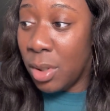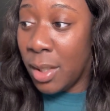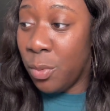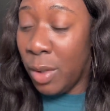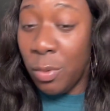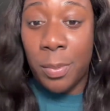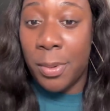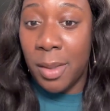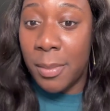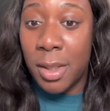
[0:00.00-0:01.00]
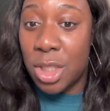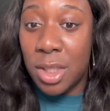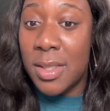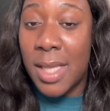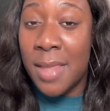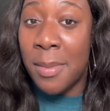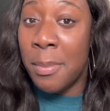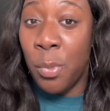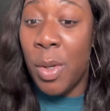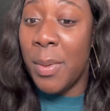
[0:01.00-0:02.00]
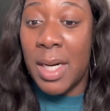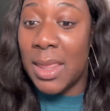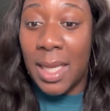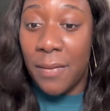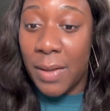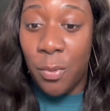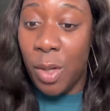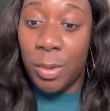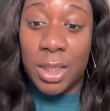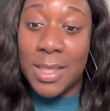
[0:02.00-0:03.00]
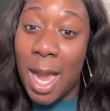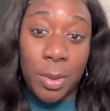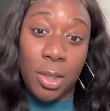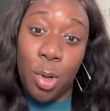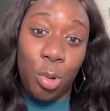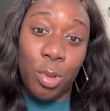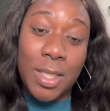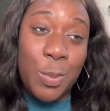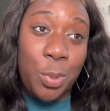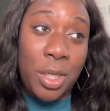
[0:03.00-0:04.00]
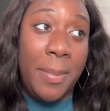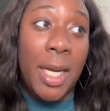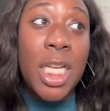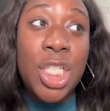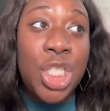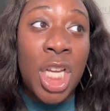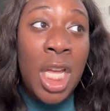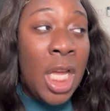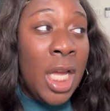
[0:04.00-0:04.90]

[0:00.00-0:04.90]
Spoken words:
Like we were pretty much just we were in the thick of it. We were just out with the locals pretty much